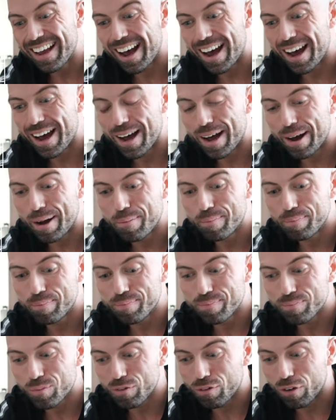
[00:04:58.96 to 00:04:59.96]

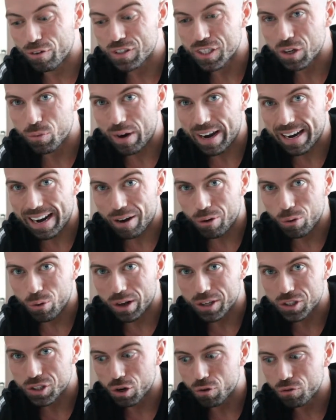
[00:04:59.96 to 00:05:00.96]
We've obviously weighed out all
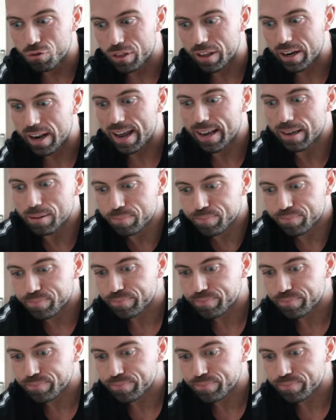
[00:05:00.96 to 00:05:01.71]
our salt for the day.